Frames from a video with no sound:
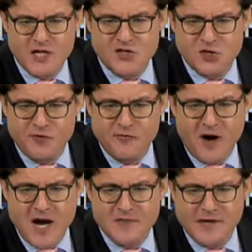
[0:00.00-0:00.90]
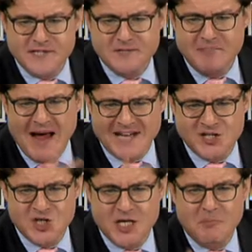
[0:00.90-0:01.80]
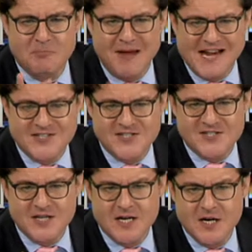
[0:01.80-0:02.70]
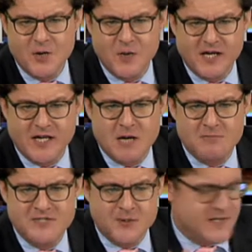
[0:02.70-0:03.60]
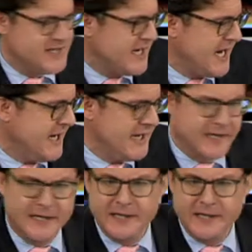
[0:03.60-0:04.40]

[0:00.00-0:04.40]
do you find that it's patchy at best when it comes to indicating